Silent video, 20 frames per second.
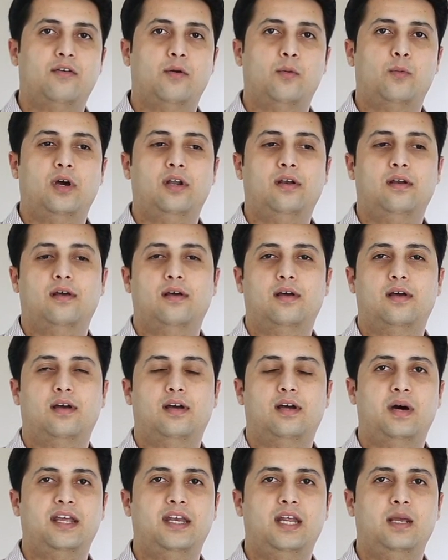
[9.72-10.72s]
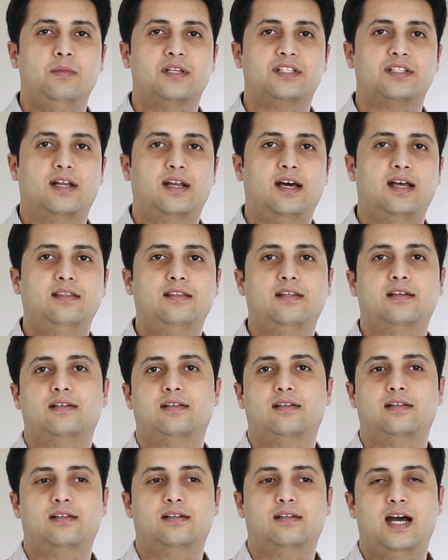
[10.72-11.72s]
everyone. My name is Ananth.
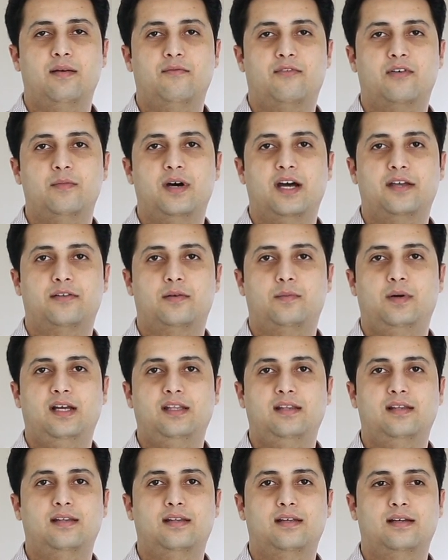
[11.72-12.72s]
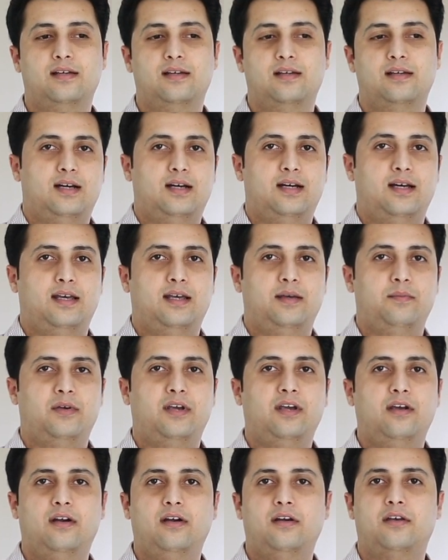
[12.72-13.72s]
I am from Hyderabad. I am
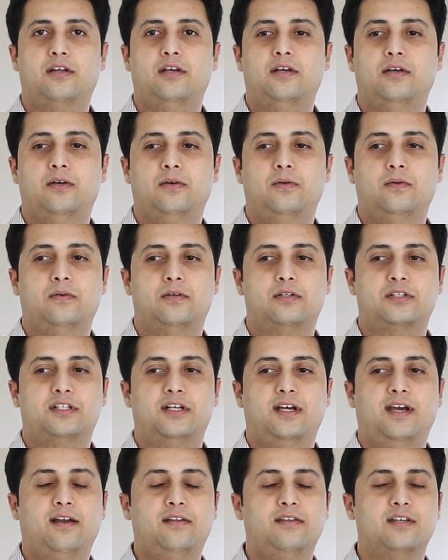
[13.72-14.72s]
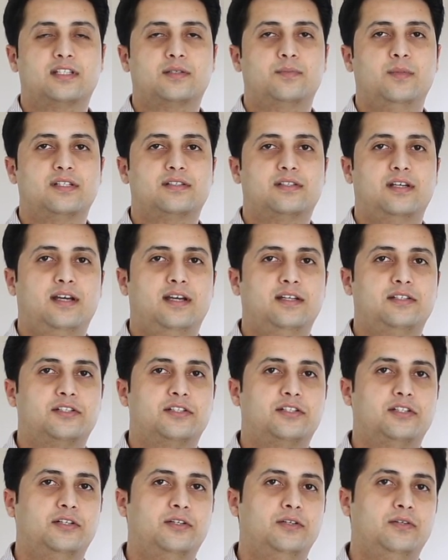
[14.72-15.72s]
here to share this
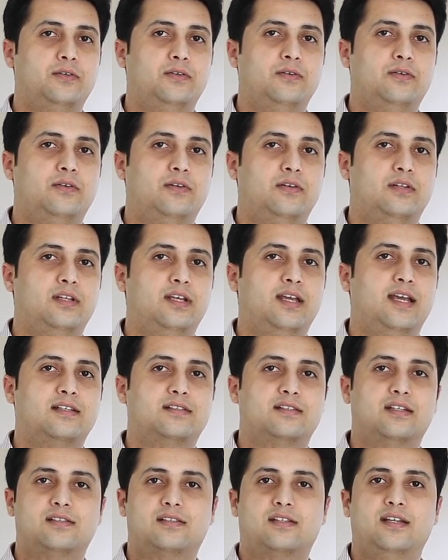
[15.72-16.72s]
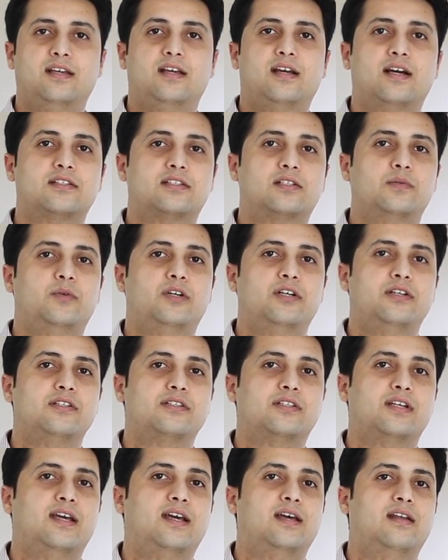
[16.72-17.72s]
message to the existing
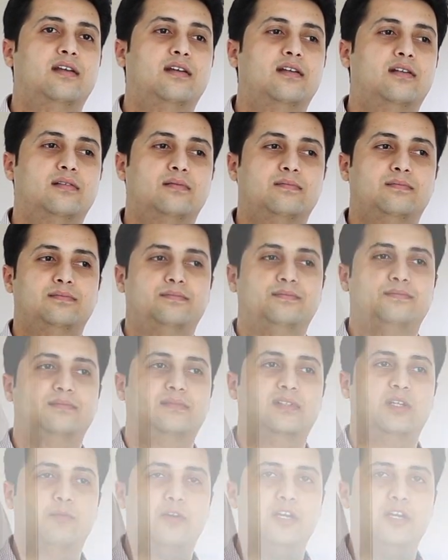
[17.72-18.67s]
customers and the